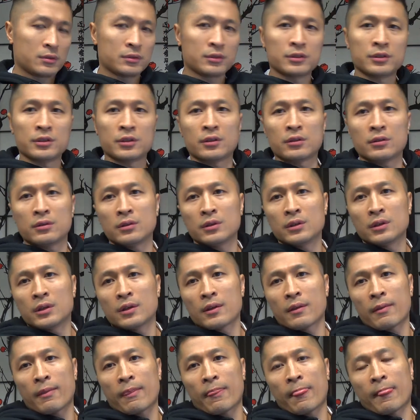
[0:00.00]
You know,
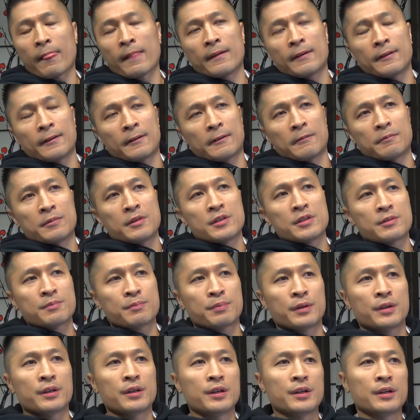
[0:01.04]
um, this
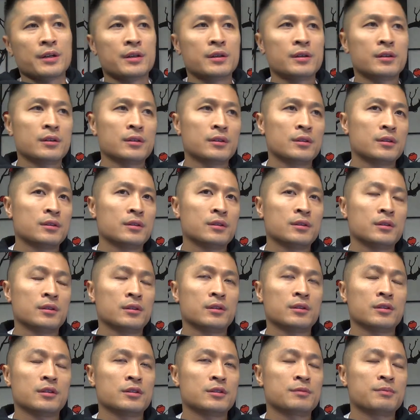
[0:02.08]
period,
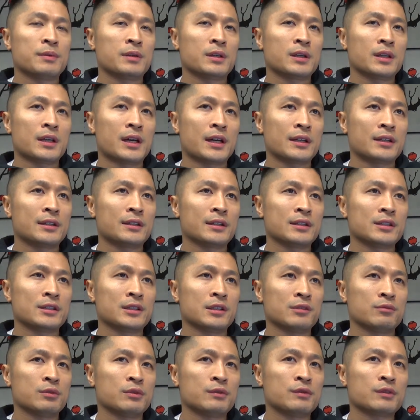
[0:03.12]
there's been a lot of things
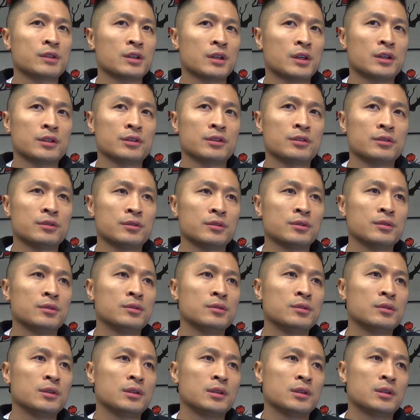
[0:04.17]
that we've gone through
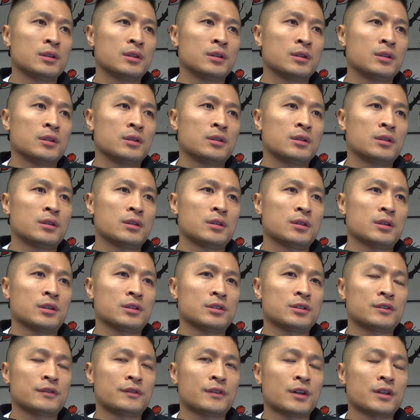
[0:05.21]

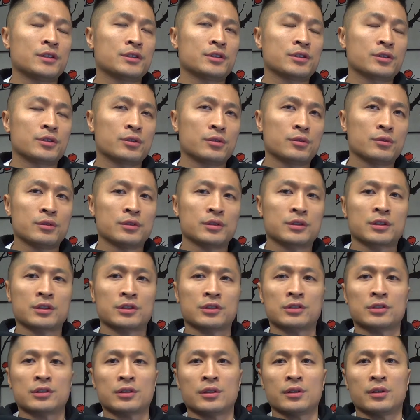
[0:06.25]
as far as the kwoon is
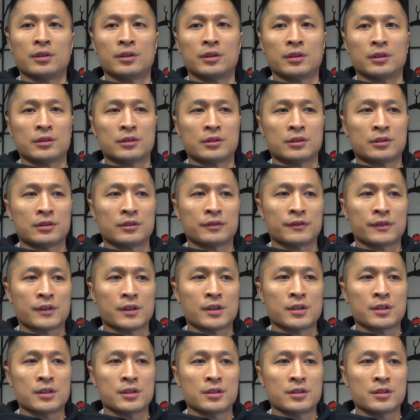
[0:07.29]
concerned and as
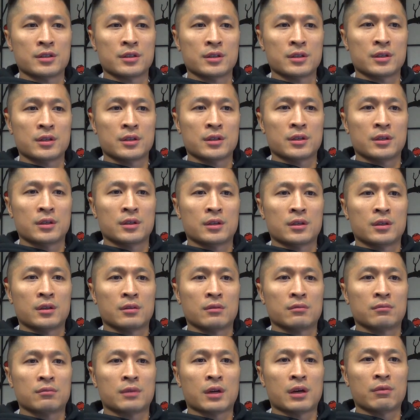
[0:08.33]
far as
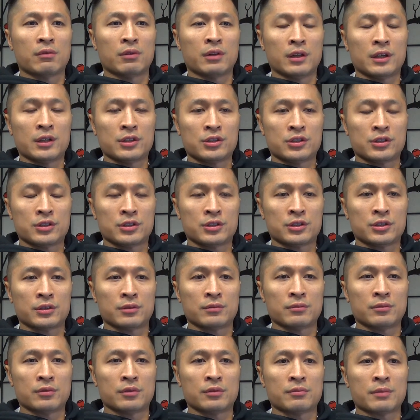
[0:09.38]
my relationship
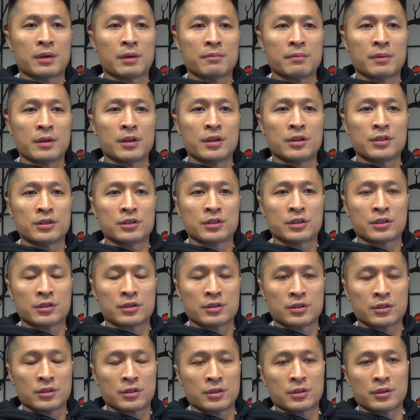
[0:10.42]
or my marriage is
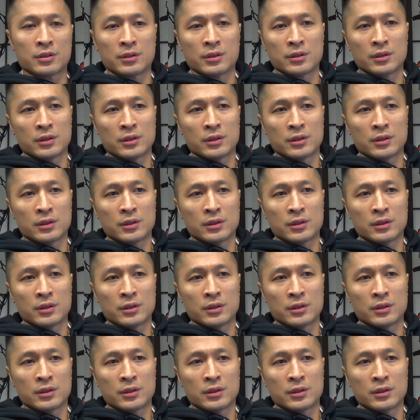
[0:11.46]
concerned